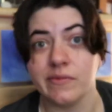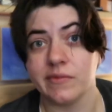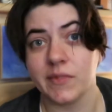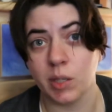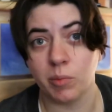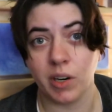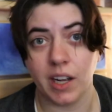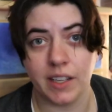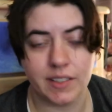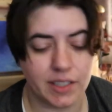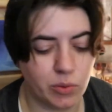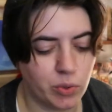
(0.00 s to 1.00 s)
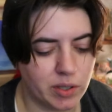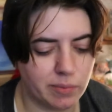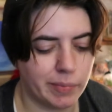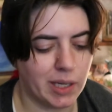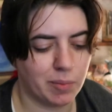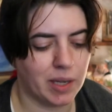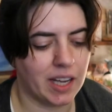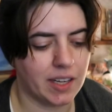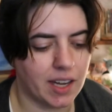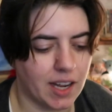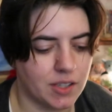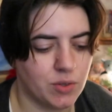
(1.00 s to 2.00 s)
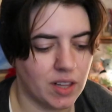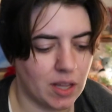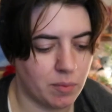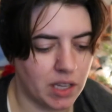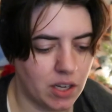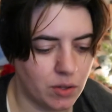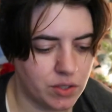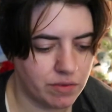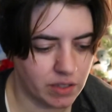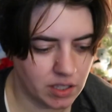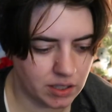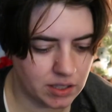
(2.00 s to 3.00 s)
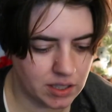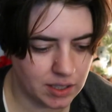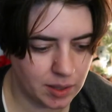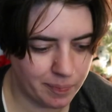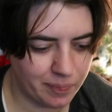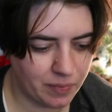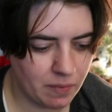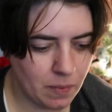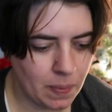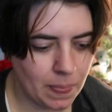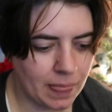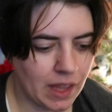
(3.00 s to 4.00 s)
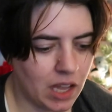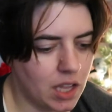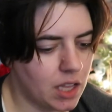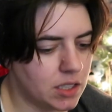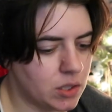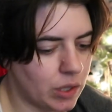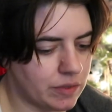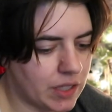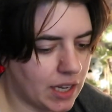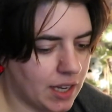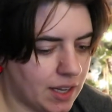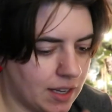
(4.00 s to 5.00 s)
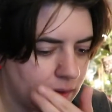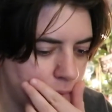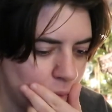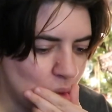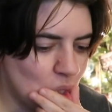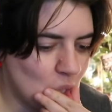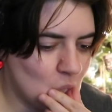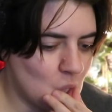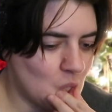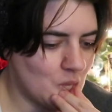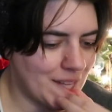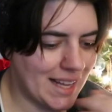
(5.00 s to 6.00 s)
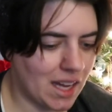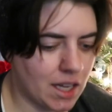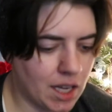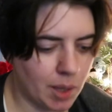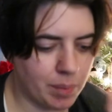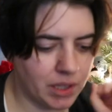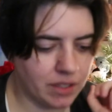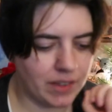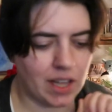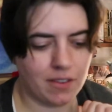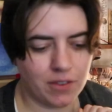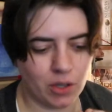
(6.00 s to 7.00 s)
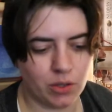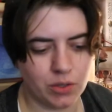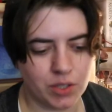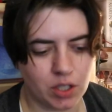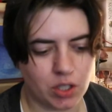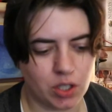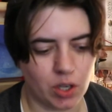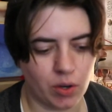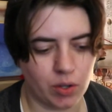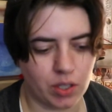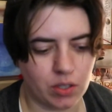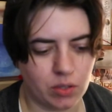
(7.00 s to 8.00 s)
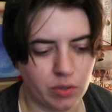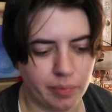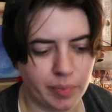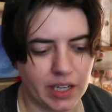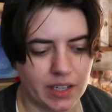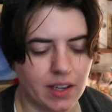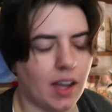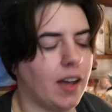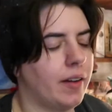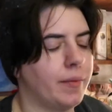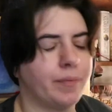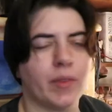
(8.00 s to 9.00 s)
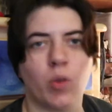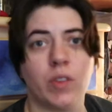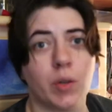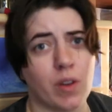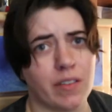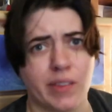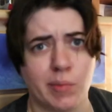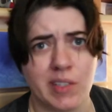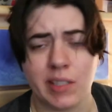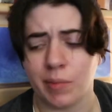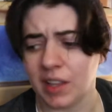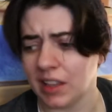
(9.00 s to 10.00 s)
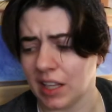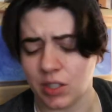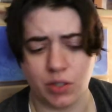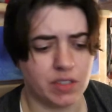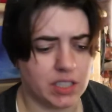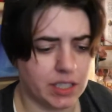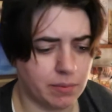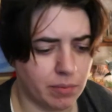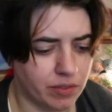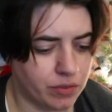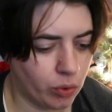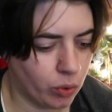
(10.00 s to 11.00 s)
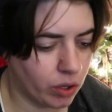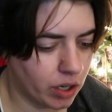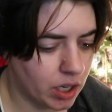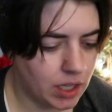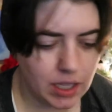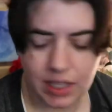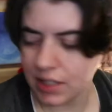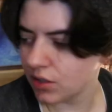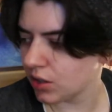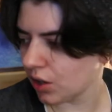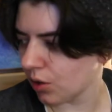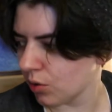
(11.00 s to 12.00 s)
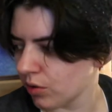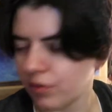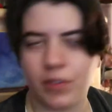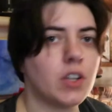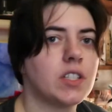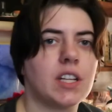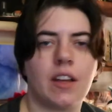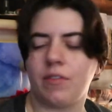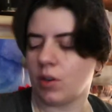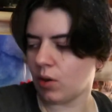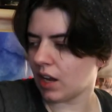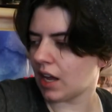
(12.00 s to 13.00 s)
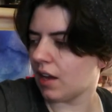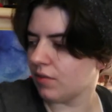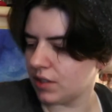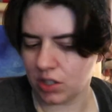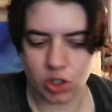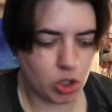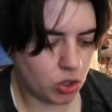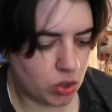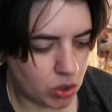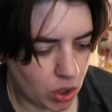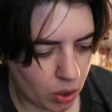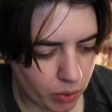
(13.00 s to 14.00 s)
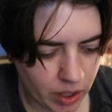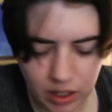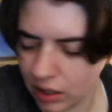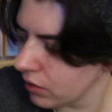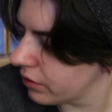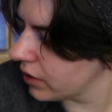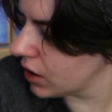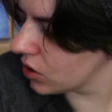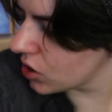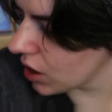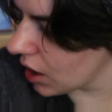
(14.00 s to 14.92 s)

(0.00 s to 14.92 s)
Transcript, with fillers: Surprise. It wouldn't be a podcast without my notes falling asleep. So I've got a couple of FOs to show you, but um, only one of them is something that you've seen before. So the first FO I have is a sewing finish